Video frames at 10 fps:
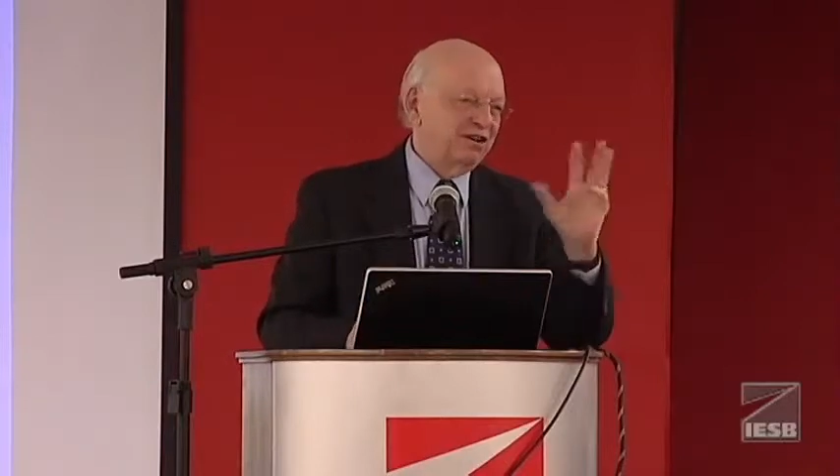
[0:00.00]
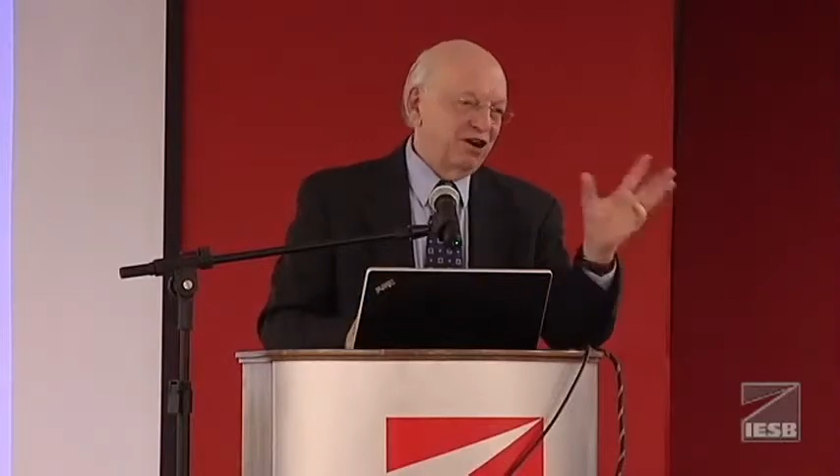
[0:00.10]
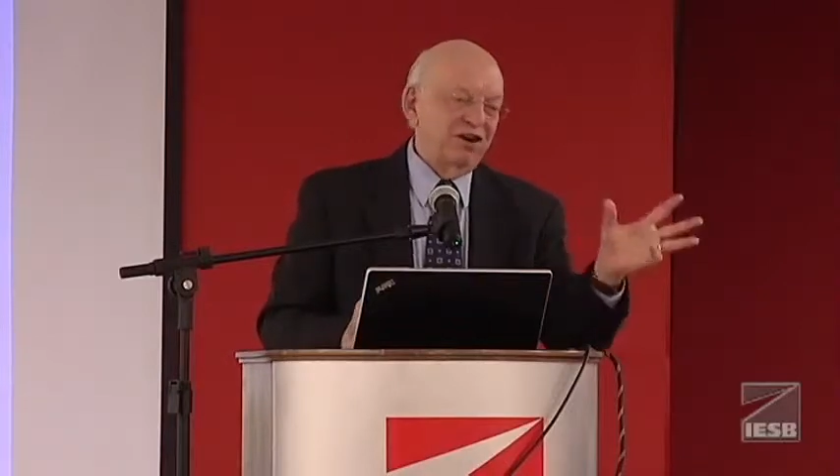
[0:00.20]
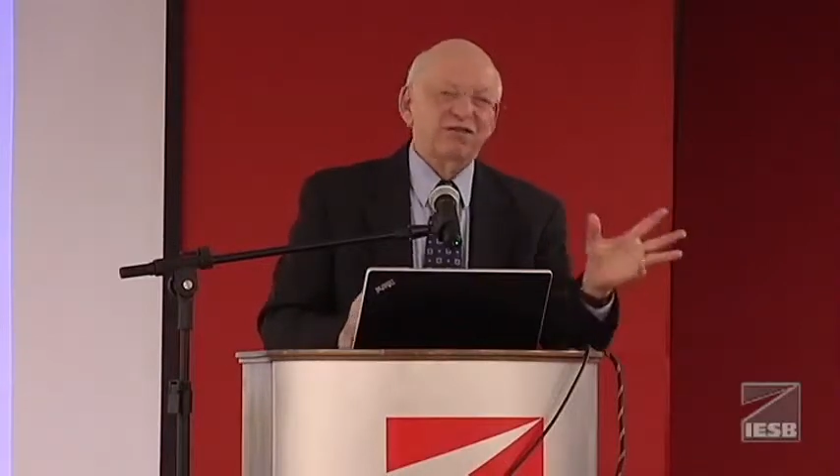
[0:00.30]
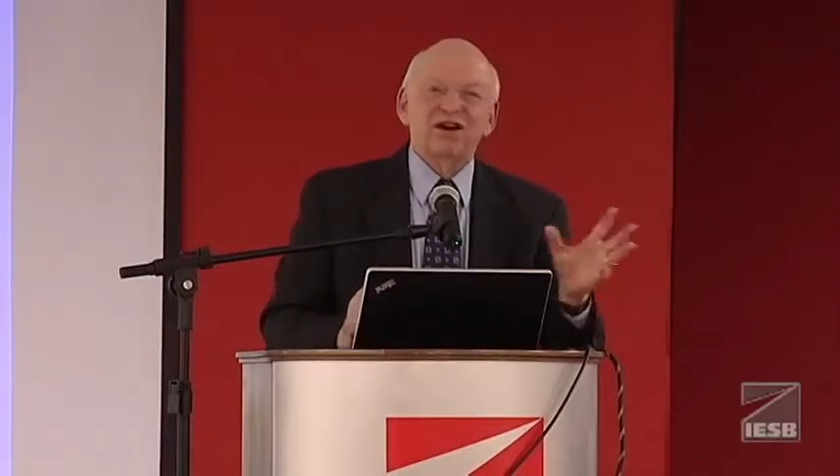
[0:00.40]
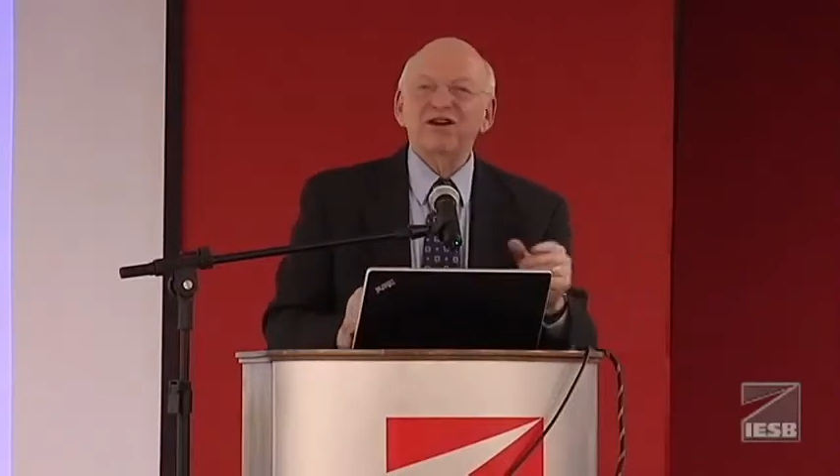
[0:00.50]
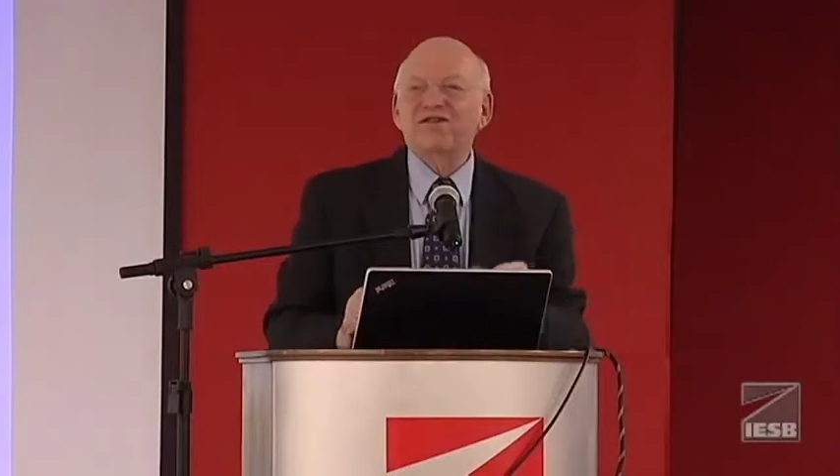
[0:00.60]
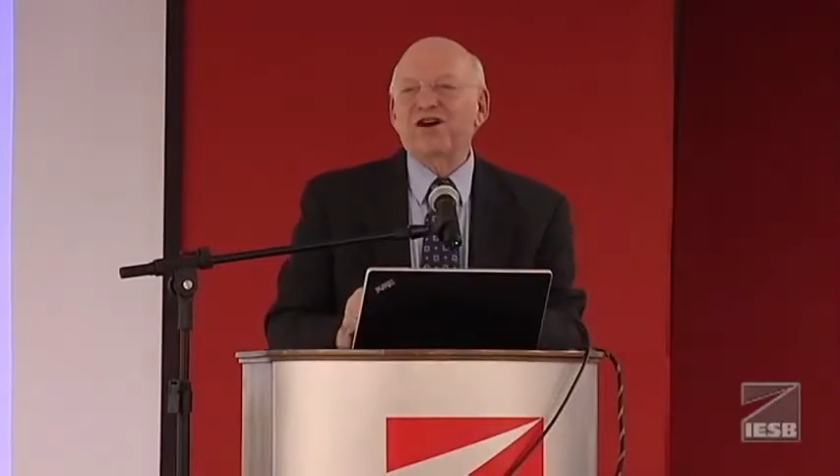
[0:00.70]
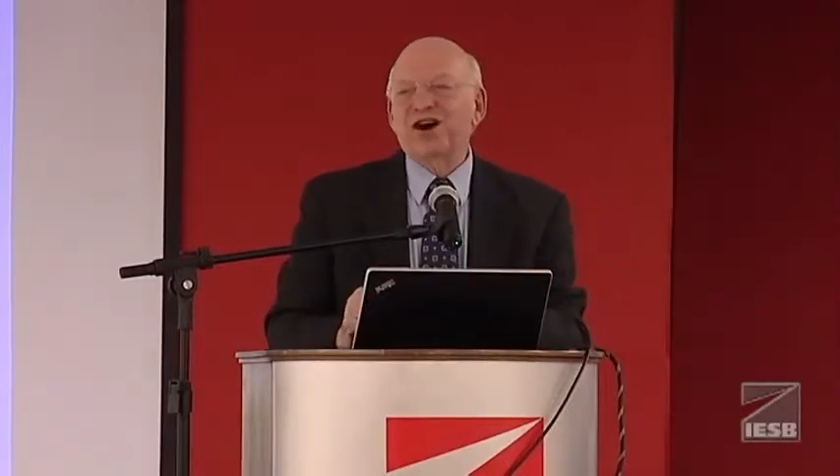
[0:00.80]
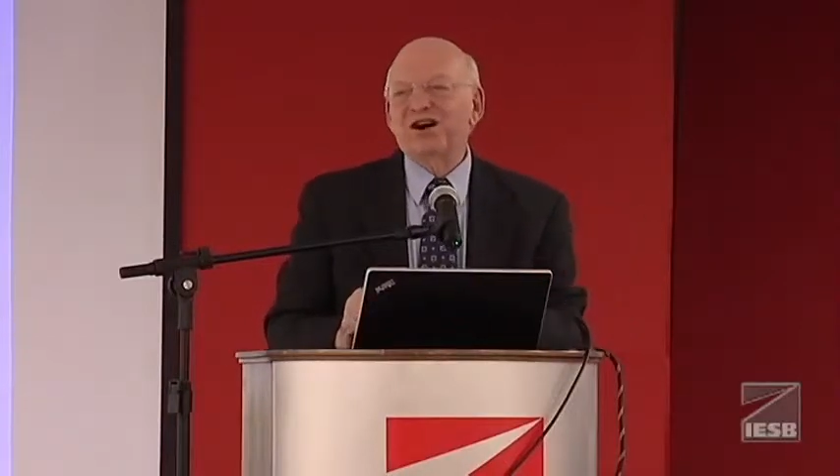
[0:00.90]
not very
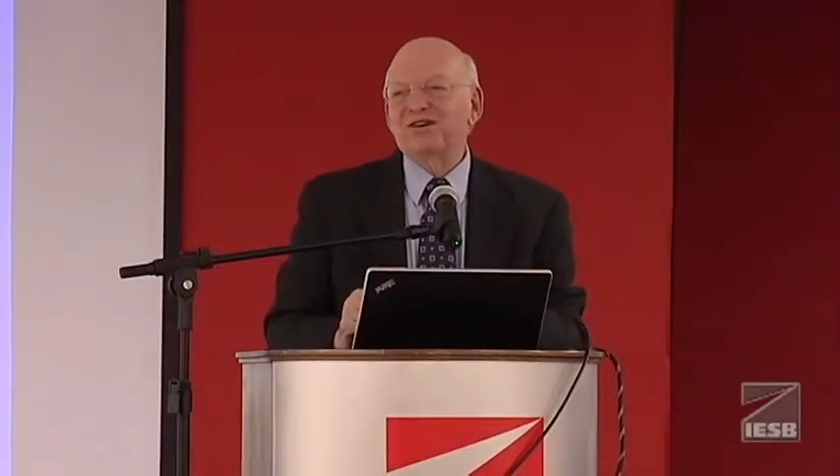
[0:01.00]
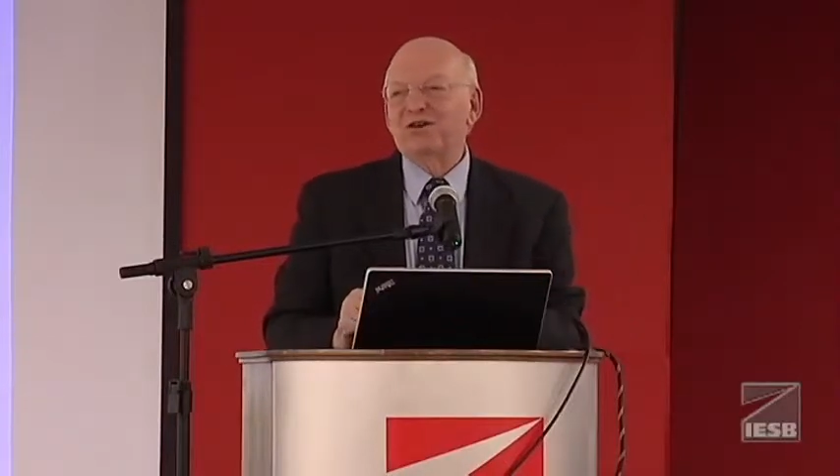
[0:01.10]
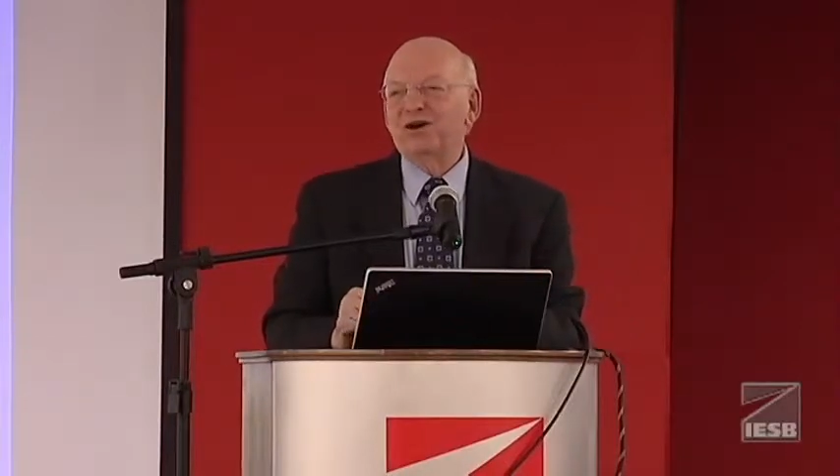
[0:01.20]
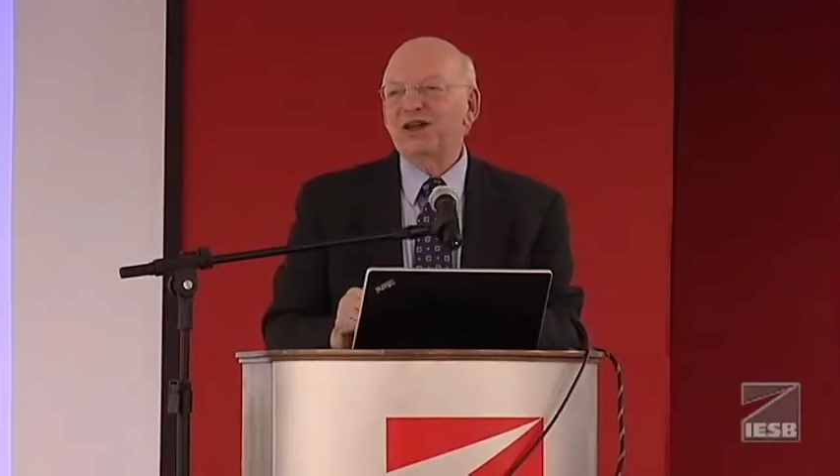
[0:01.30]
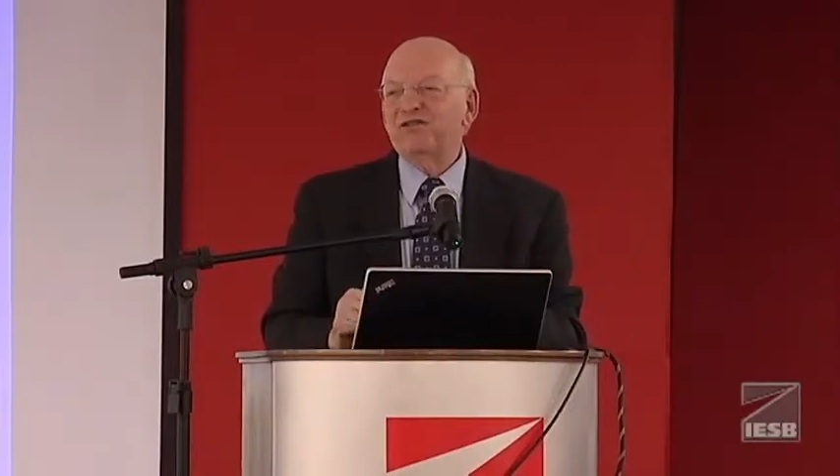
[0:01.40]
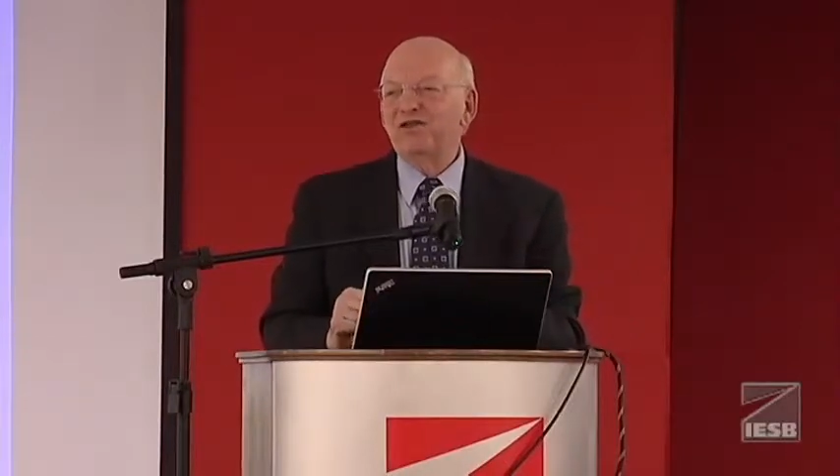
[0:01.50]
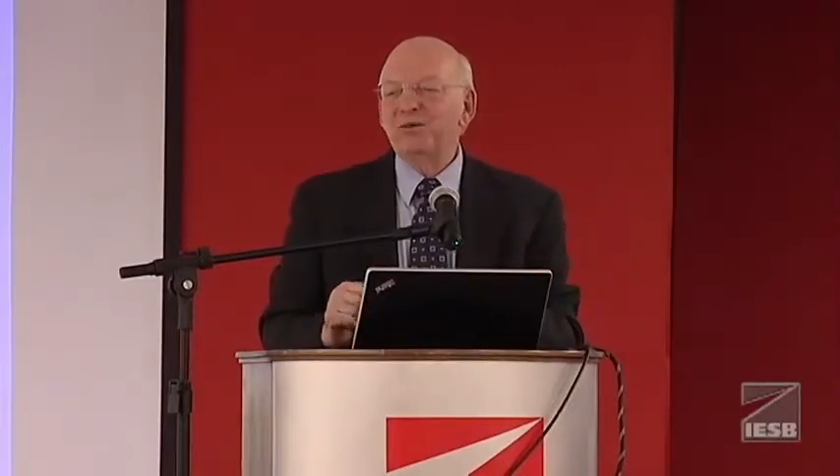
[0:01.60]
far, only a few